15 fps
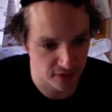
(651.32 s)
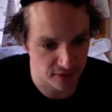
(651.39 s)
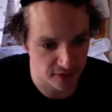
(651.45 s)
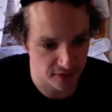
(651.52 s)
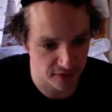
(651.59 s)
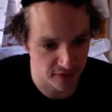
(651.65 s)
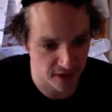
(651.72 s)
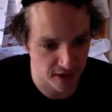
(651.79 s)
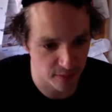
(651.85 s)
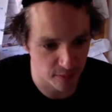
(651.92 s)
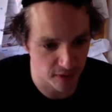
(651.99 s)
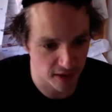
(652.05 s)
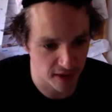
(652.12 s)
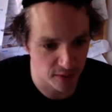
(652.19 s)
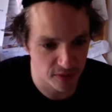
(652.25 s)
at the time,
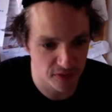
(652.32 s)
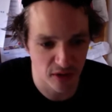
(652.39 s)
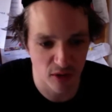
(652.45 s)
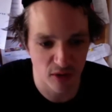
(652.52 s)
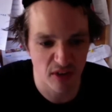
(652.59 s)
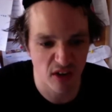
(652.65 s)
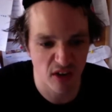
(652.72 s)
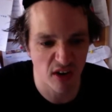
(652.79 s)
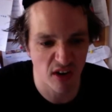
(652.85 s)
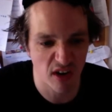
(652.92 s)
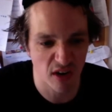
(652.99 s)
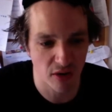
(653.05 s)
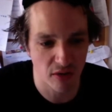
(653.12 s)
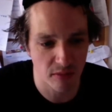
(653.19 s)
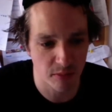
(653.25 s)
but I was told, oh, it'll
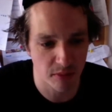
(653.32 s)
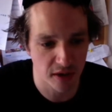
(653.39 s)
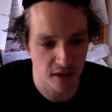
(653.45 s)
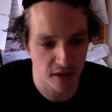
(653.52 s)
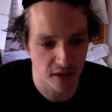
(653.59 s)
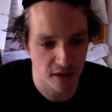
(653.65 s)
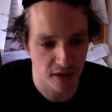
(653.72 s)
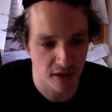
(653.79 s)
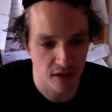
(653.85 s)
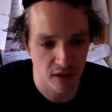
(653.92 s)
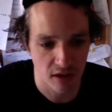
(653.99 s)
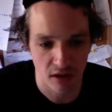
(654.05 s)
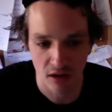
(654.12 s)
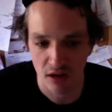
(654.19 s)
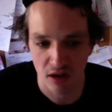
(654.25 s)
only be
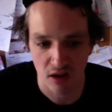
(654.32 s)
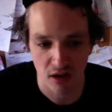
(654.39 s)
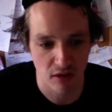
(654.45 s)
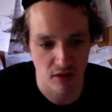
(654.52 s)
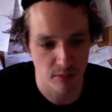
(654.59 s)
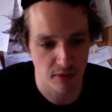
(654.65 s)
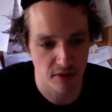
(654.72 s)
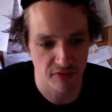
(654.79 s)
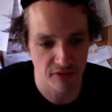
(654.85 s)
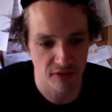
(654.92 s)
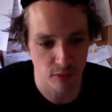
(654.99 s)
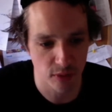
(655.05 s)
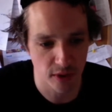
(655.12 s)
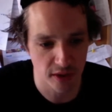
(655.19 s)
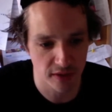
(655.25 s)
a few
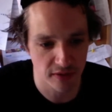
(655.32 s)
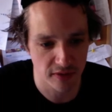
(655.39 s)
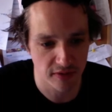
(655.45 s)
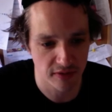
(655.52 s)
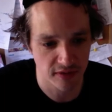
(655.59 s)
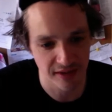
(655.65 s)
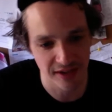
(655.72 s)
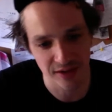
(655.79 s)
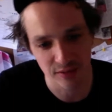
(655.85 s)
weeks, and then it was